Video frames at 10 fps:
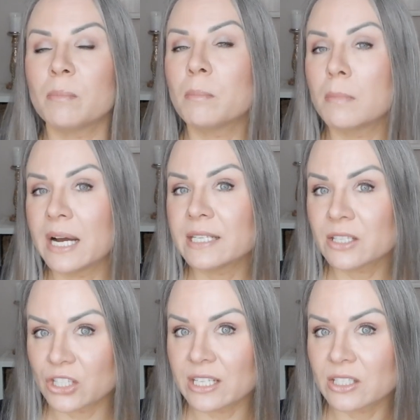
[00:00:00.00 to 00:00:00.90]
my
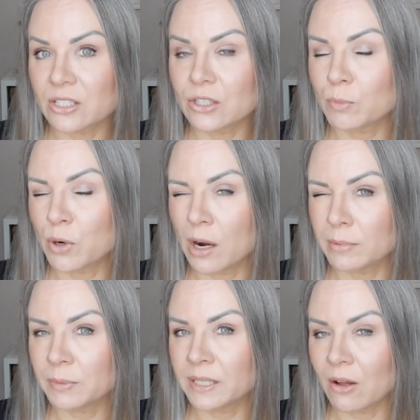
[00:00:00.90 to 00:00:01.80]
suggestions are
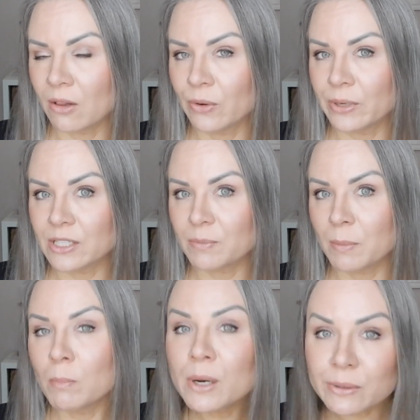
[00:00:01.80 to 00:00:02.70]
probably all going to
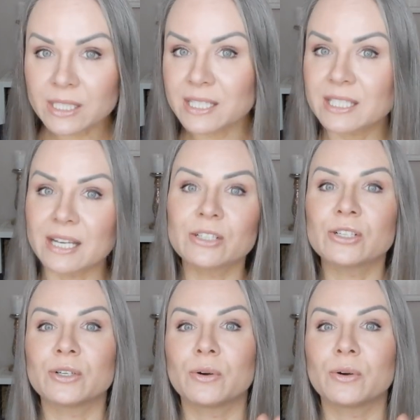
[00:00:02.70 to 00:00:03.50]
be mostly centered